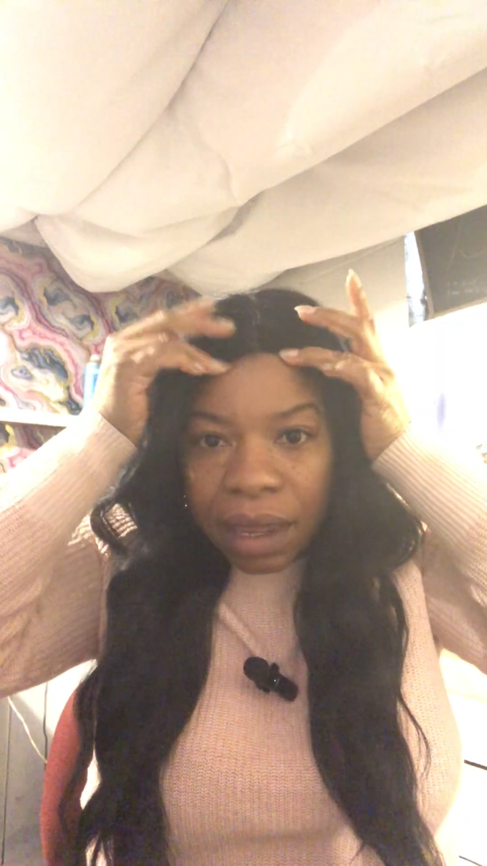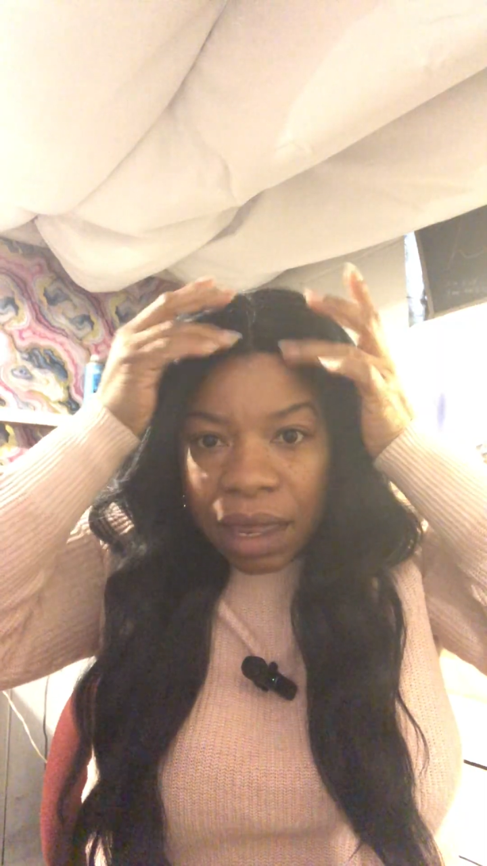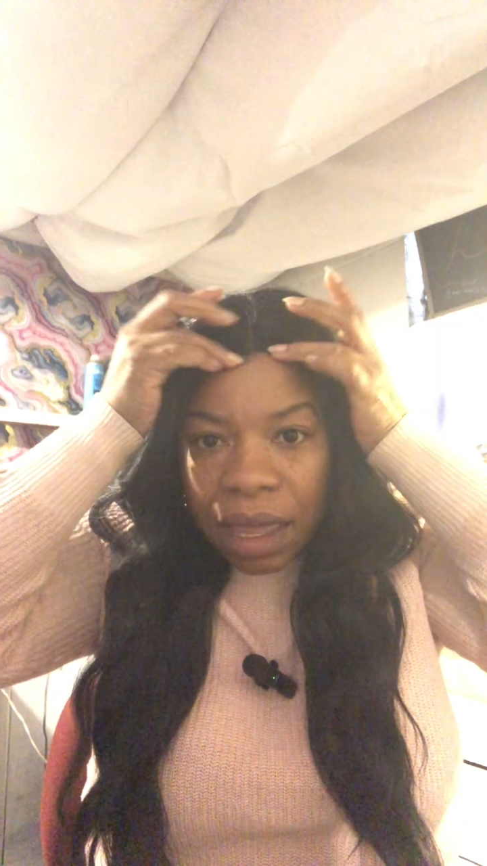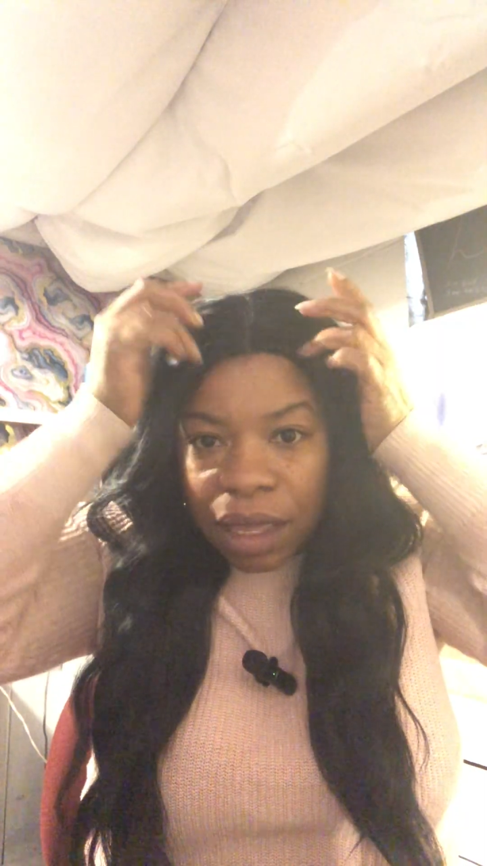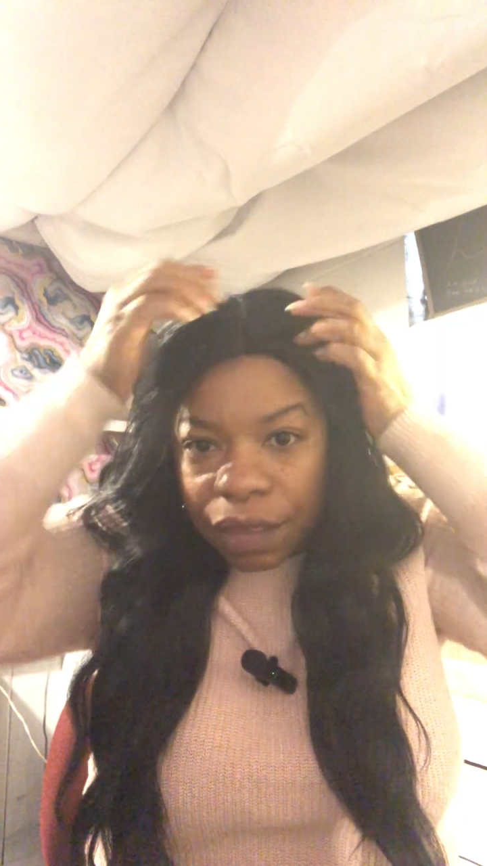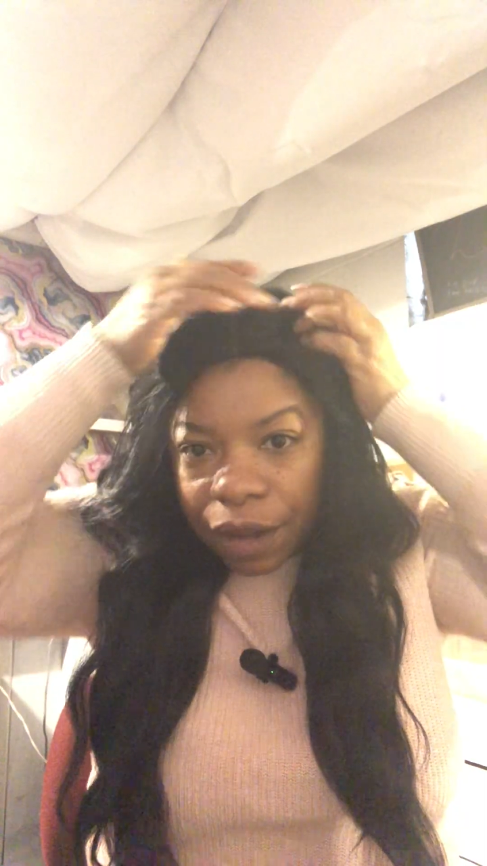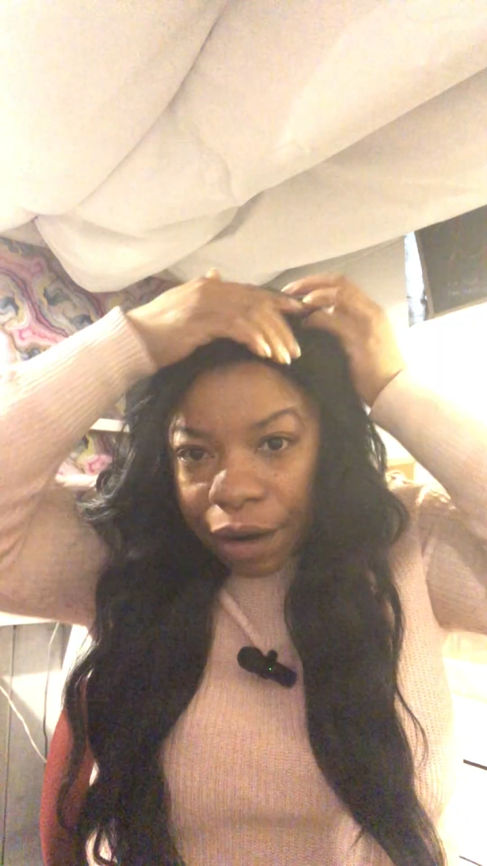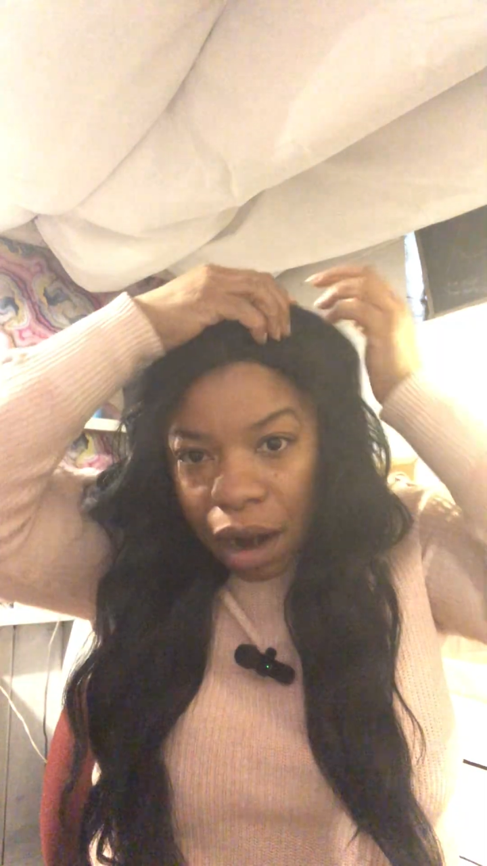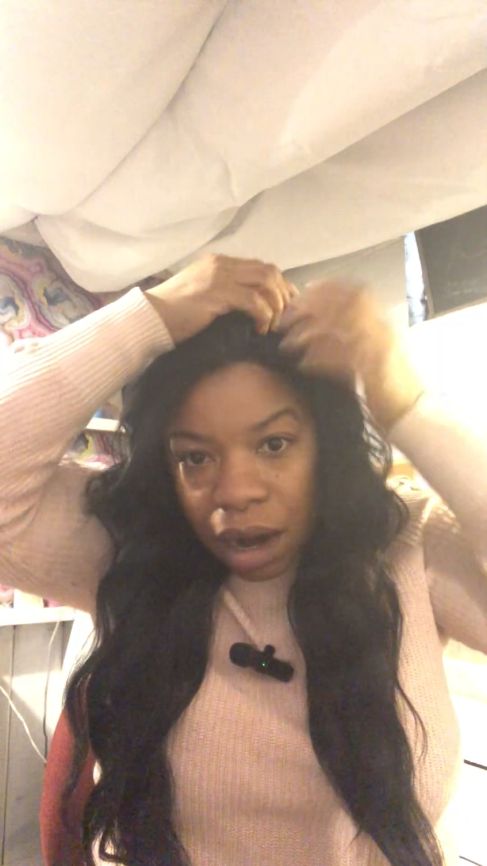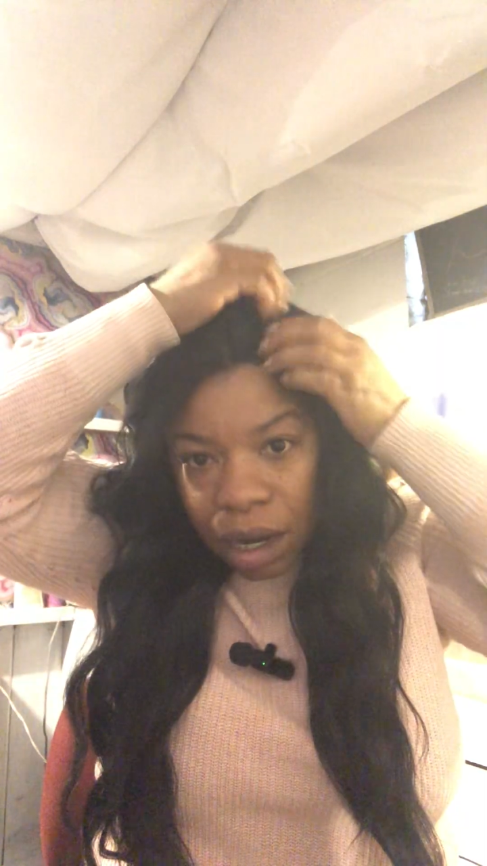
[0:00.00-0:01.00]
it,
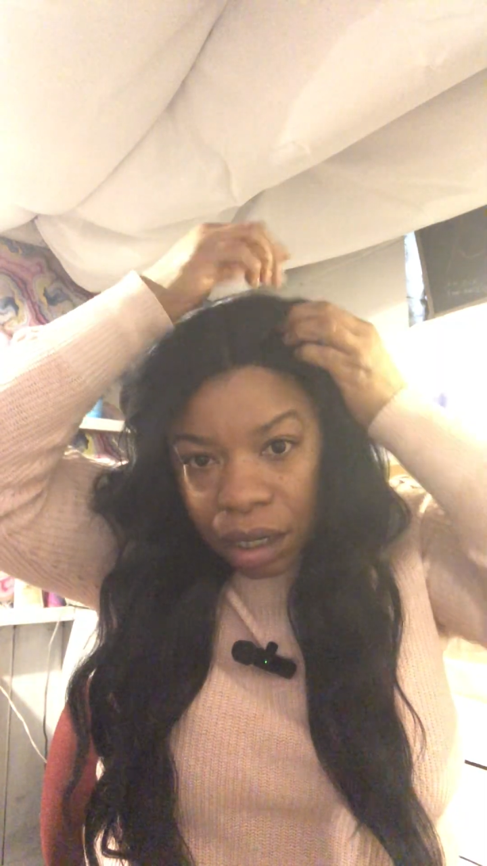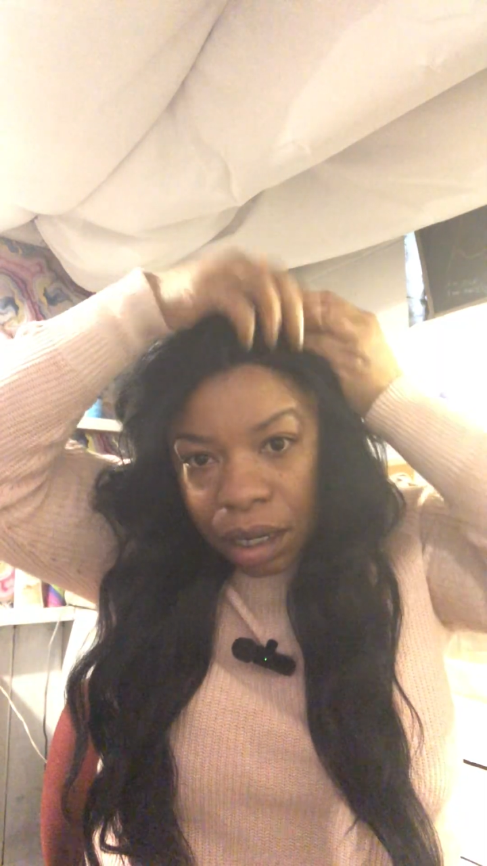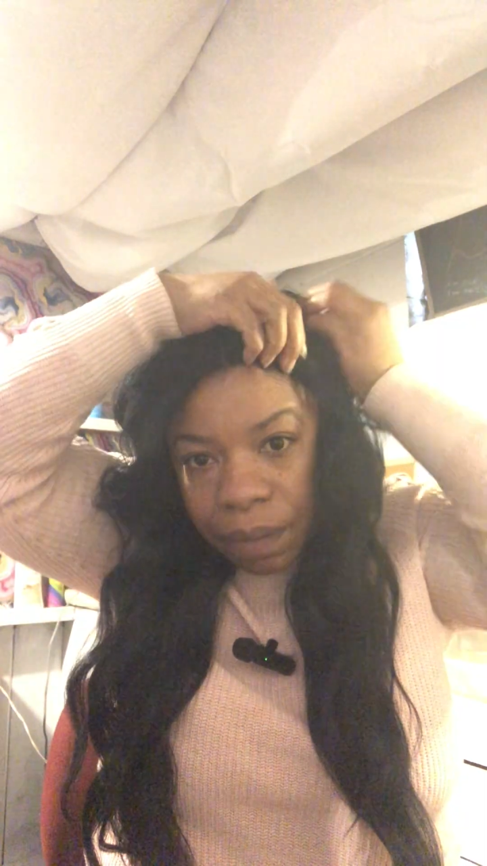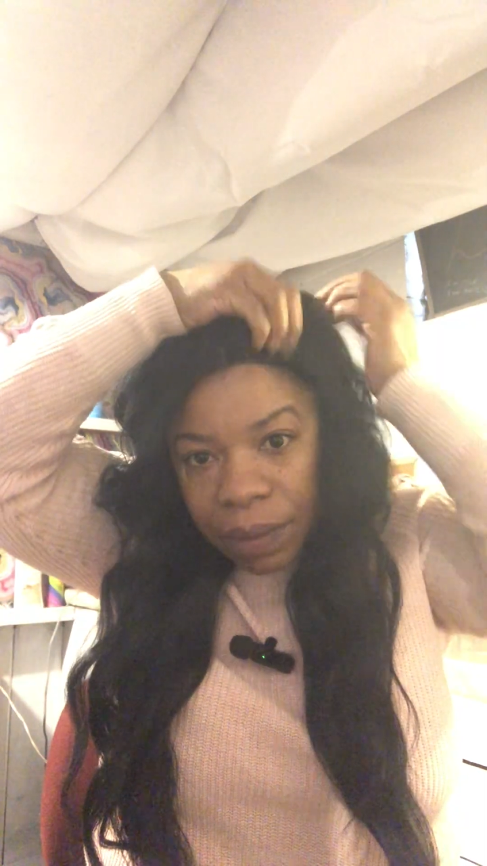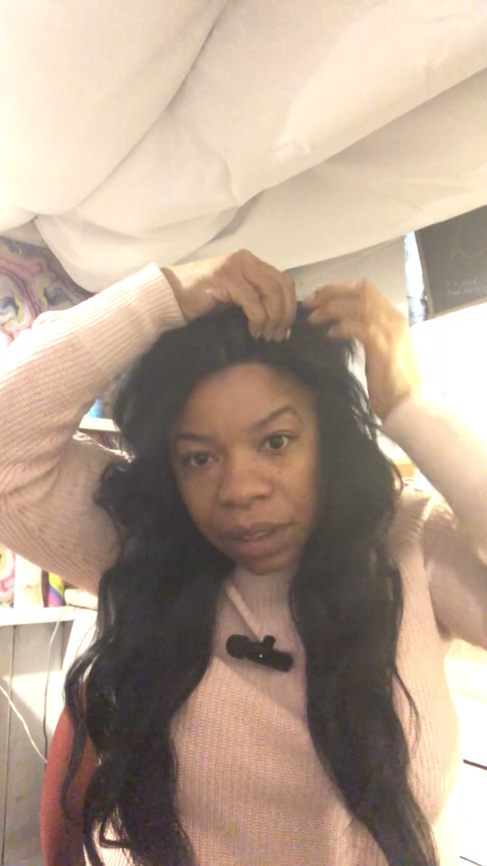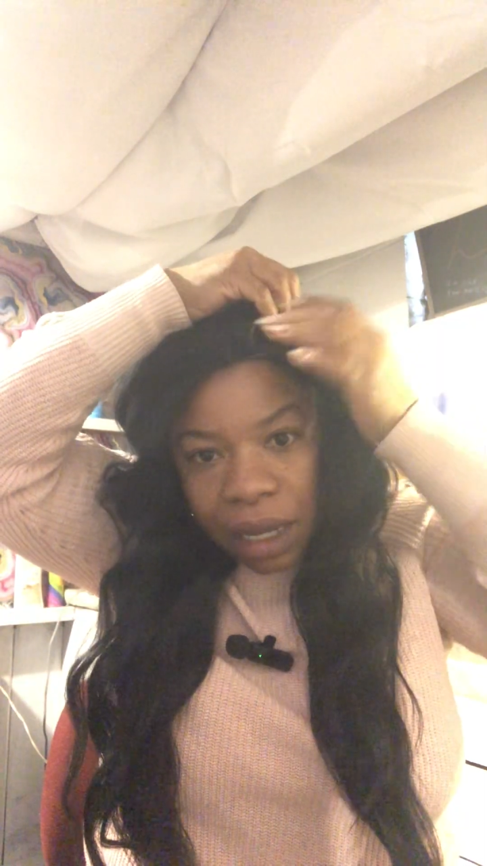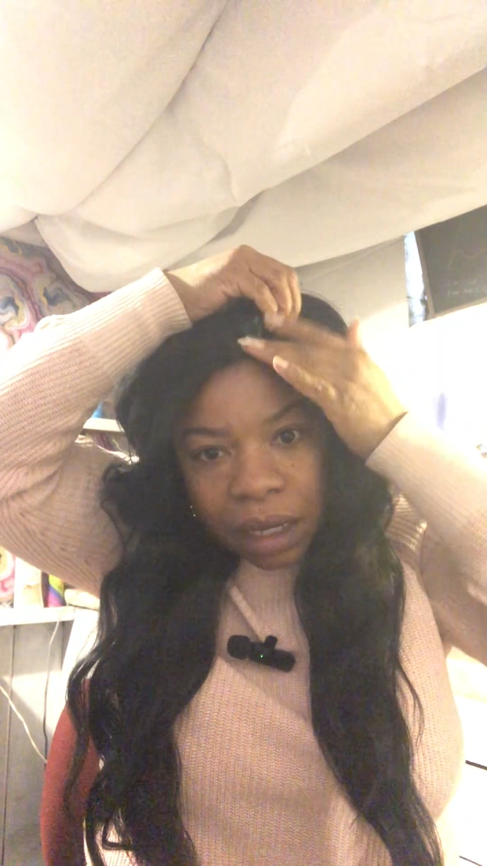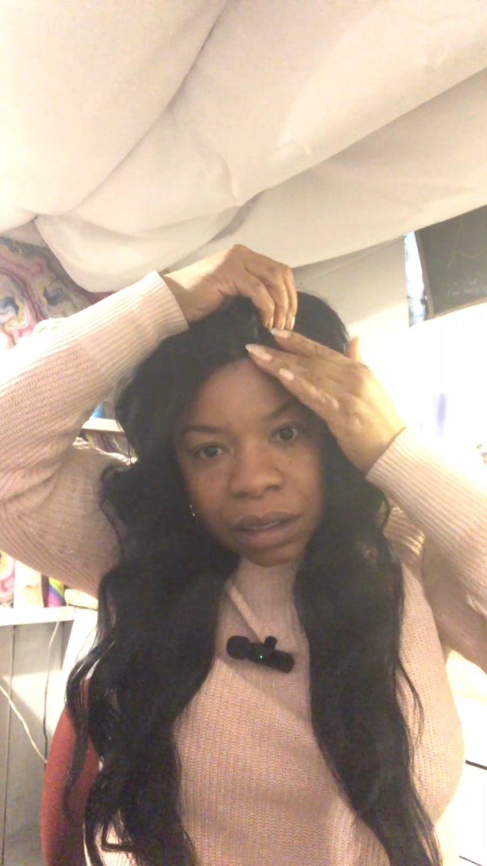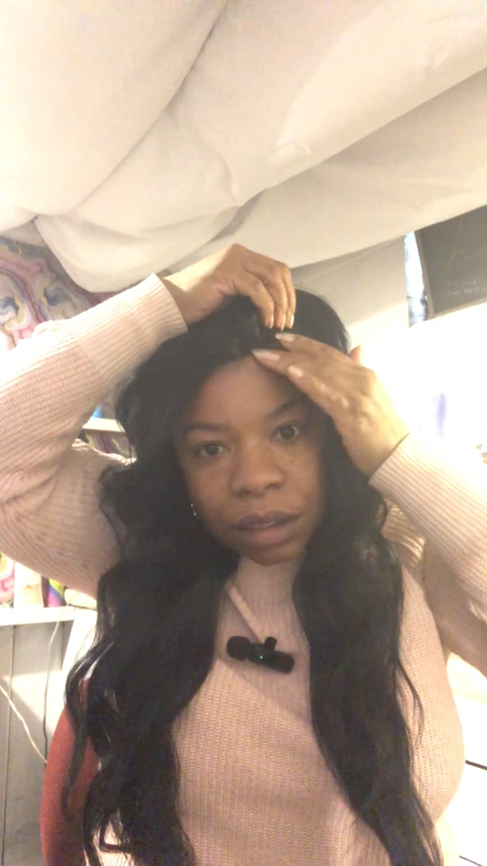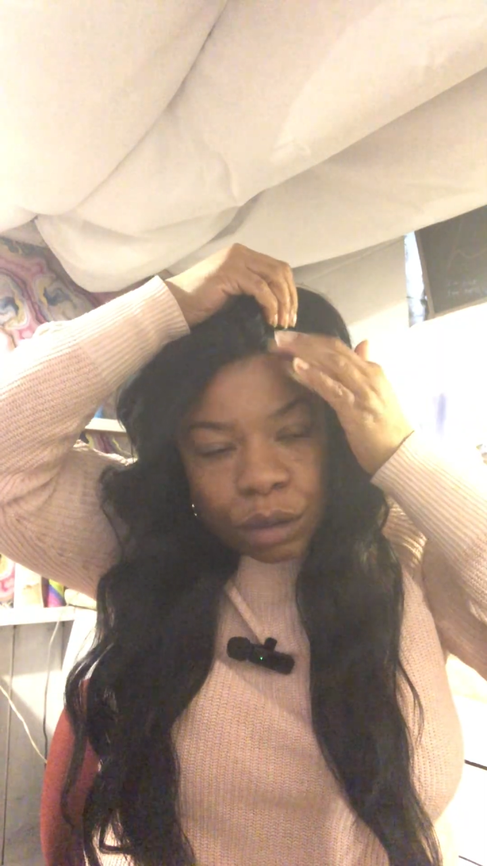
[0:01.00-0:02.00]
there are a couple of
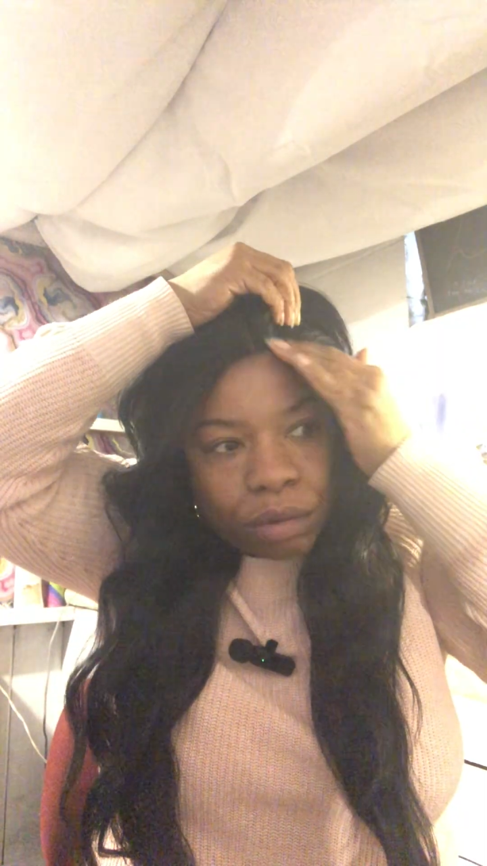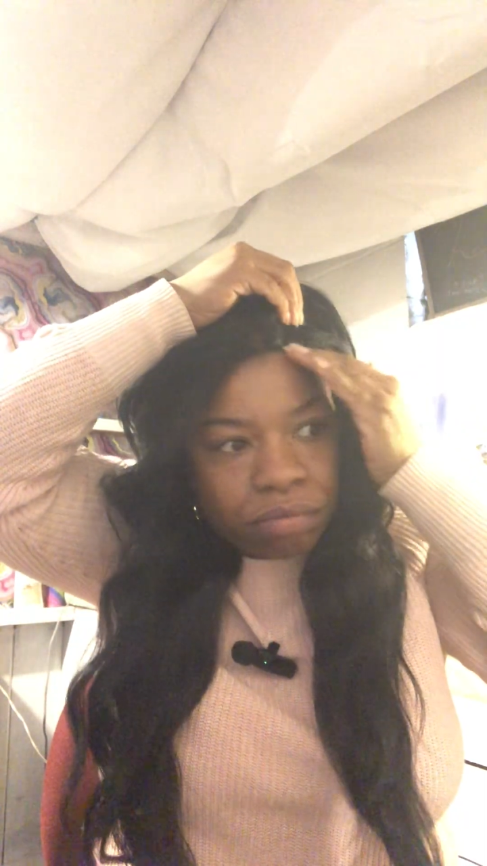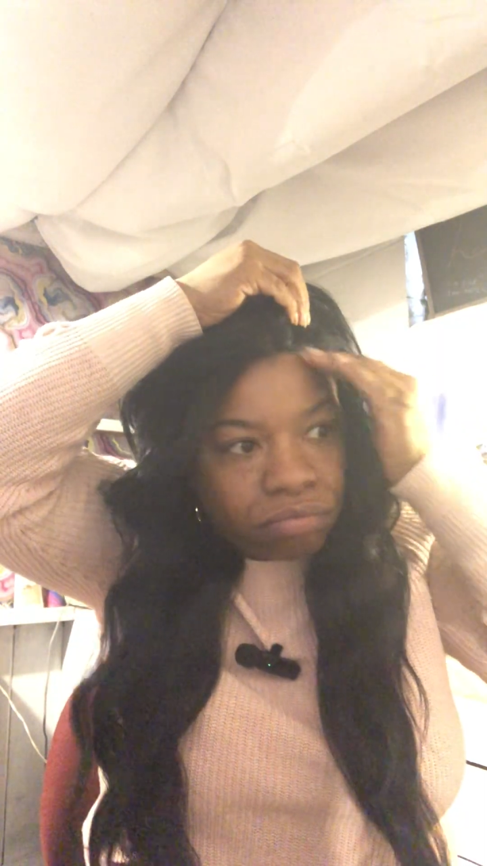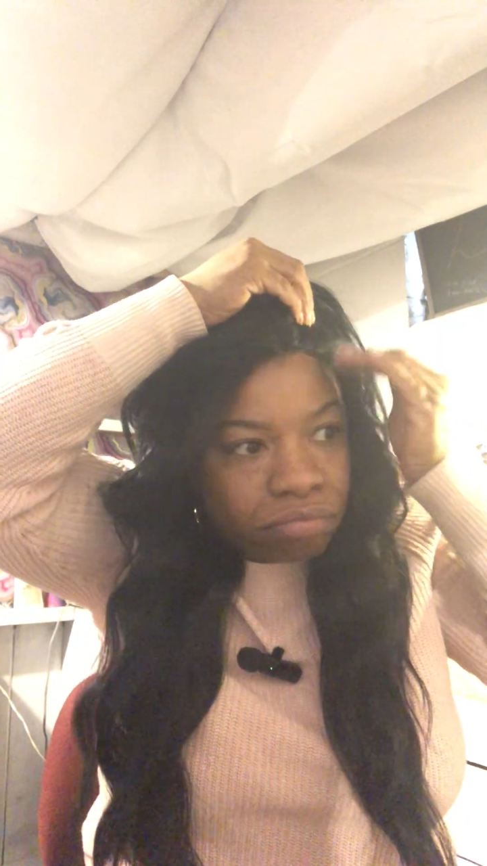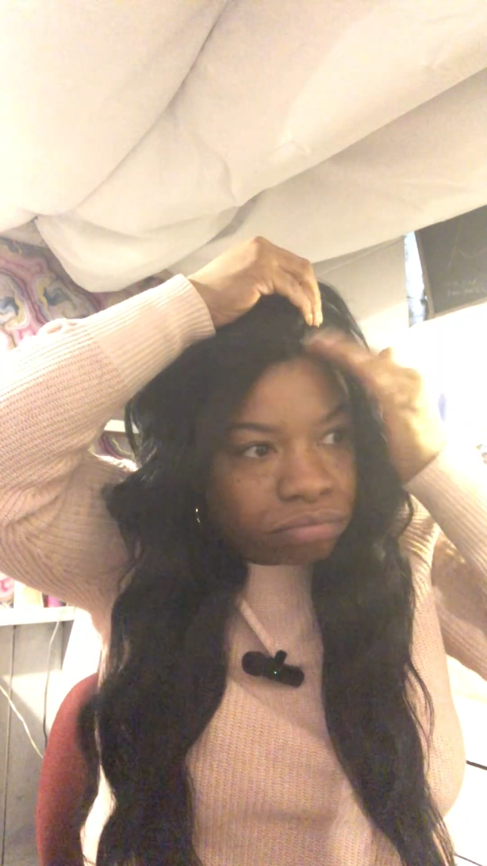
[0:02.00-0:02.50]
like little,